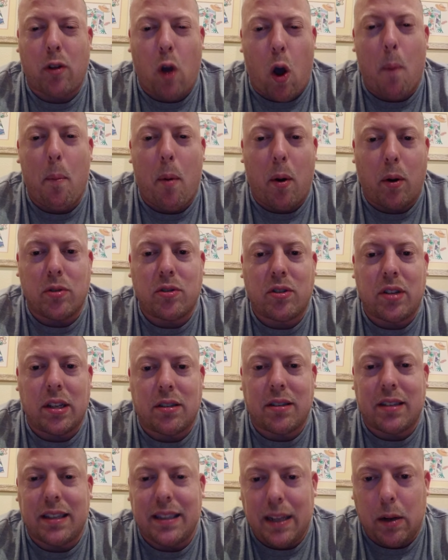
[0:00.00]
Almost.
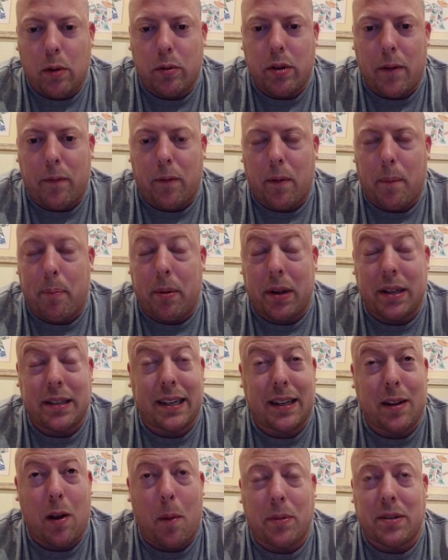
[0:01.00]
It's a little different, but
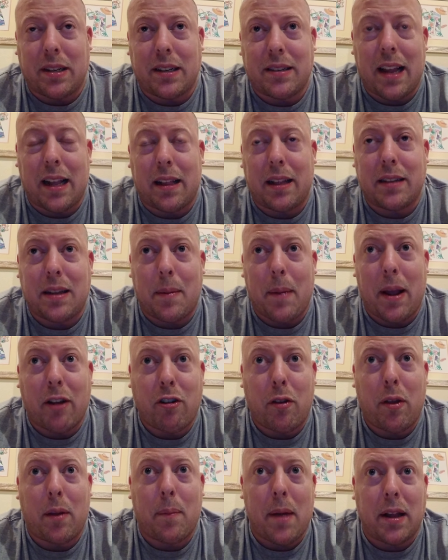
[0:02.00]
it's almost exactly the same. I
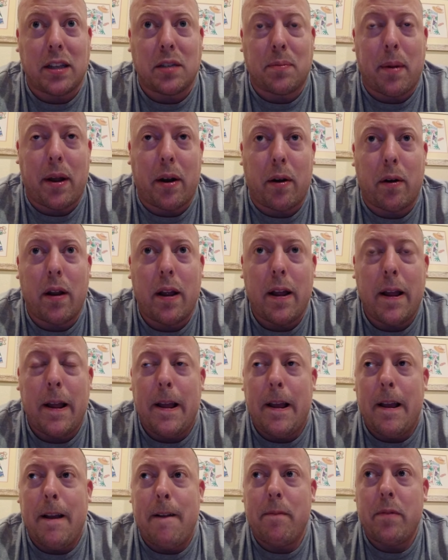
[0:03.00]
actually think mine's better.
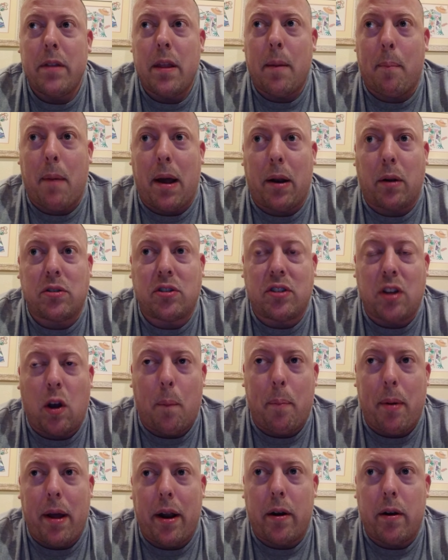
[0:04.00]
Mine will sell
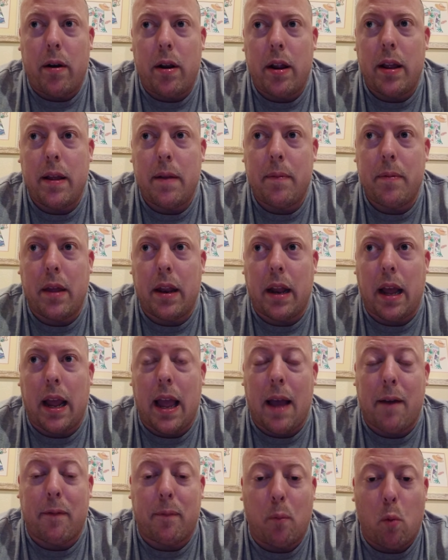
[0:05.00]
better, and I
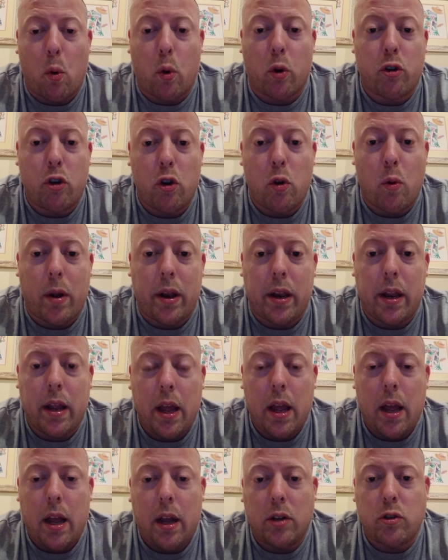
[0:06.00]
have more to it.
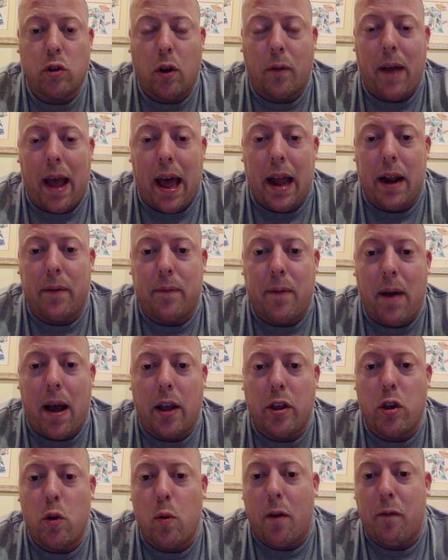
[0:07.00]
So I've added
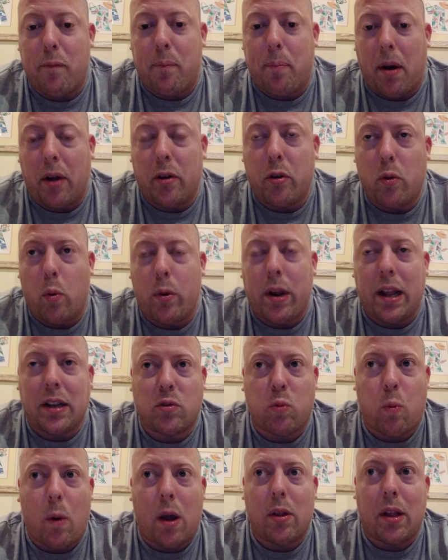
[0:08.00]
value, I've bundled,
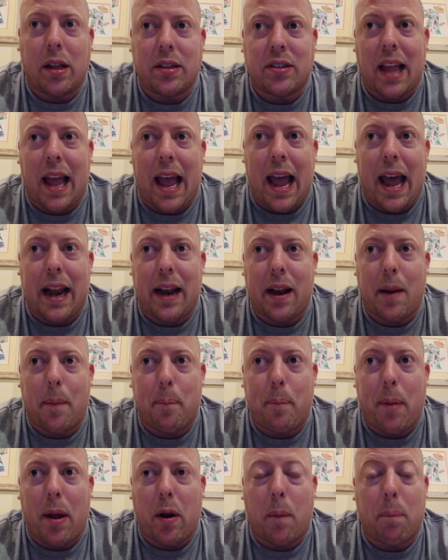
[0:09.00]
as well as added a
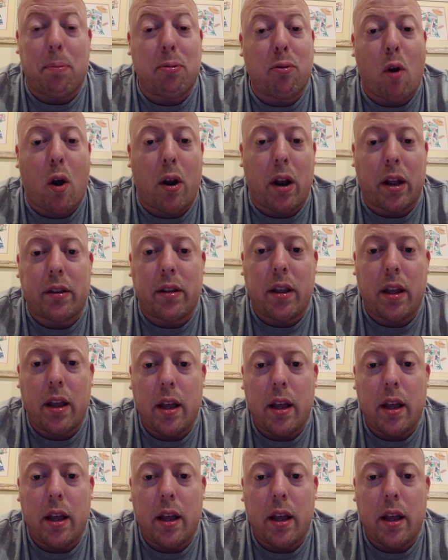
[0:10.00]
better product.